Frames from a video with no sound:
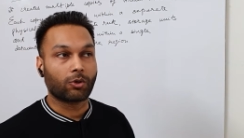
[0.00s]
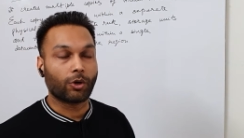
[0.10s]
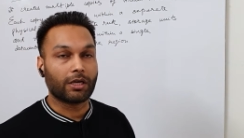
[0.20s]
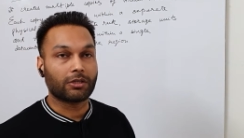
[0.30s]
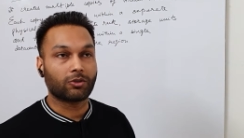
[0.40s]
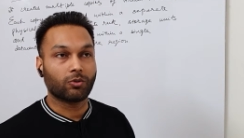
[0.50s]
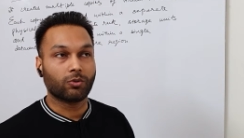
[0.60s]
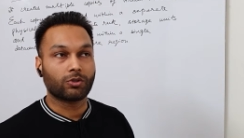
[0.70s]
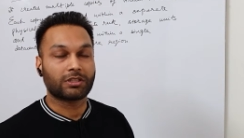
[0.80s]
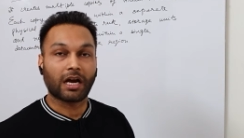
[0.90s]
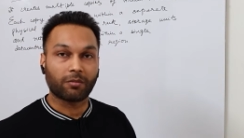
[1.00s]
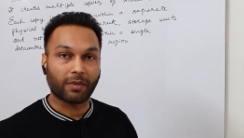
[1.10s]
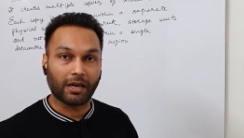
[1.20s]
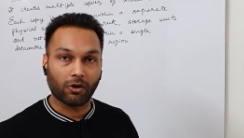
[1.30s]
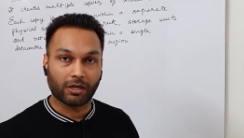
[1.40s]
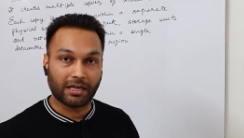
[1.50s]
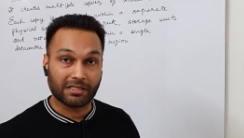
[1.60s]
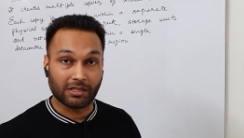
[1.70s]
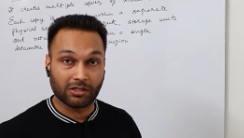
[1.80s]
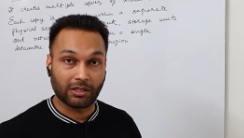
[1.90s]
going to start my
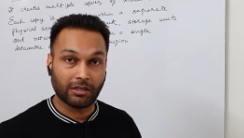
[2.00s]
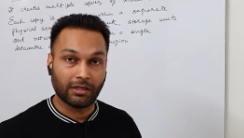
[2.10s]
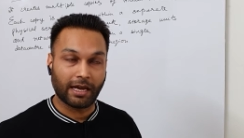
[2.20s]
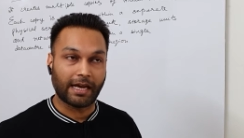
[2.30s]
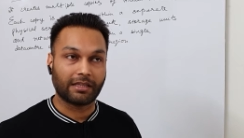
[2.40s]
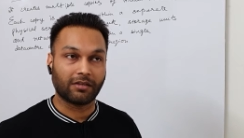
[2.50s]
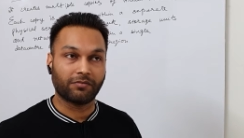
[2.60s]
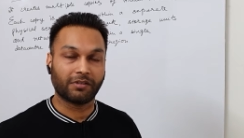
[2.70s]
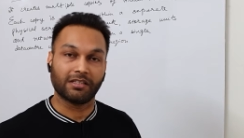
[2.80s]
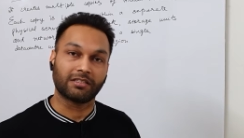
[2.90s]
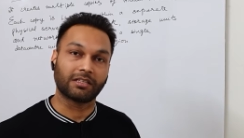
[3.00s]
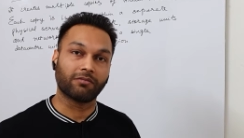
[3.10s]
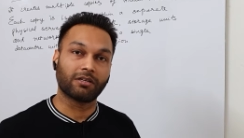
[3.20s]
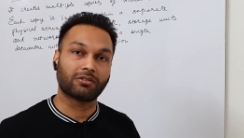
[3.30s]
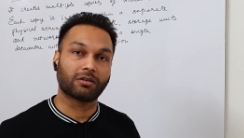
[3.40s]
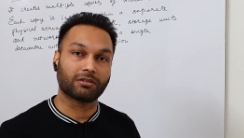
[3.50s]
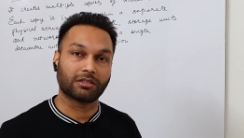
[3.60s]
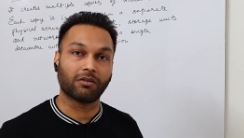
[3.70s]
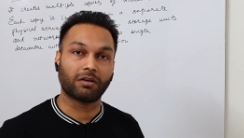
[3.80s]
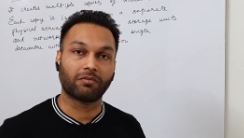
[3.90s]
organization, and the first
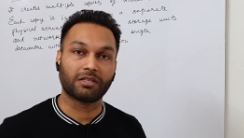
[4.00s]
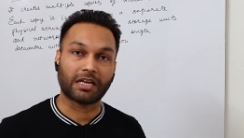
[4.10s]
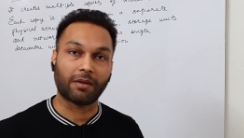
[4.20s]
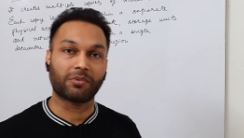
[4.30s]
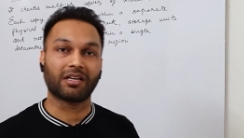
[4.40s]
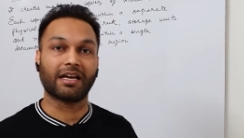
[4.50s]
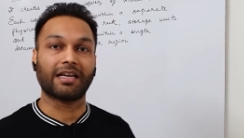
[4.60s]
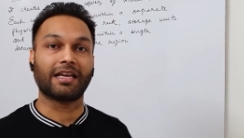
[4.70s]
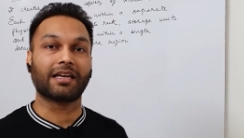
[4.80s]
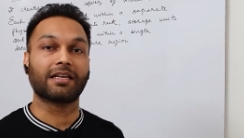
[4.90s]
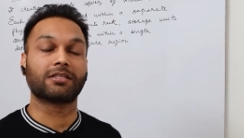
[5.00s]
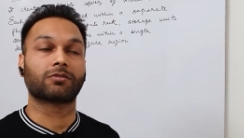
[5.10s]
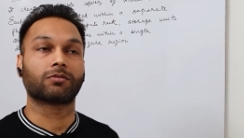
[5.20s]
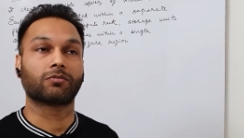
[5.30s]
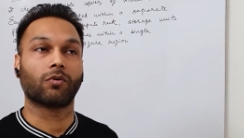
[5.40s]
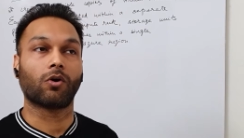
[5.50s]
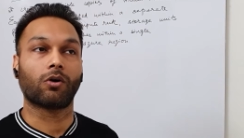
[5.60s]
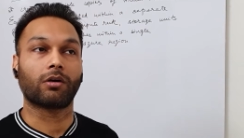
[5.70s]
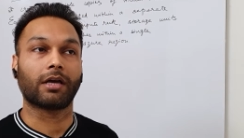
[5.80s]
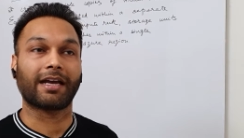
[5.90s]
server which I am creating is
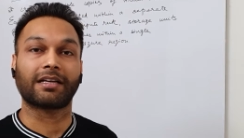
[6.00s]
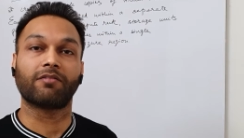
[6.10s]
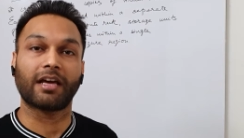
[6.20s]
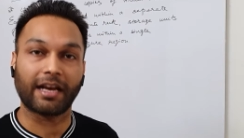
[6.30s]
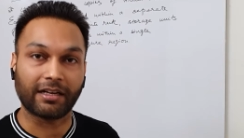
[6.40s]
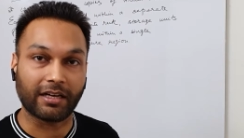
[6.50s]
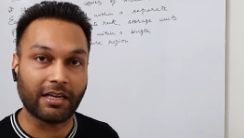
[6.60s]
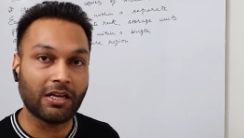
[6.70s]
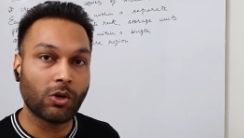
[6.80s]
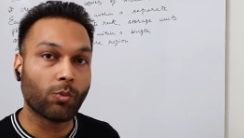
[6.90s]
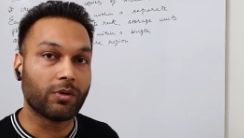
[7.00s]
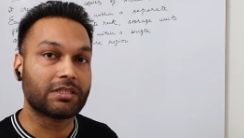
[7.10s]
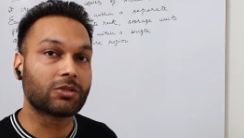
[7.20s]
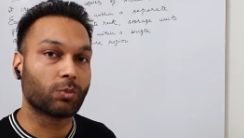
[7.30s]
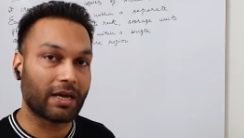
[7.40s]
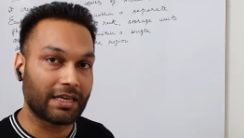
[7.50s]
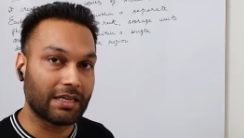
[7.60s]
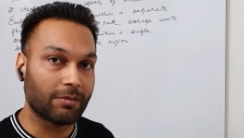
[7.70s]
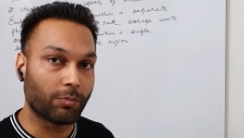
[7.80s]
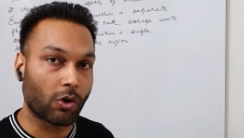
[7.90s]
for Active Directory, which is very
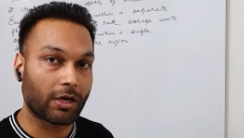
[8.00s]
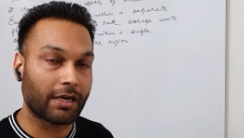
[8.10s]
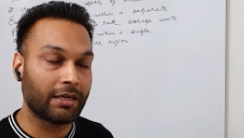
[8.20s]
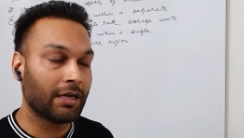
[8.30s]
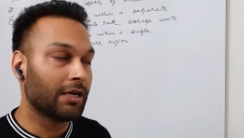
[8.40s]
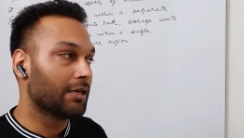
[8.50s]
important.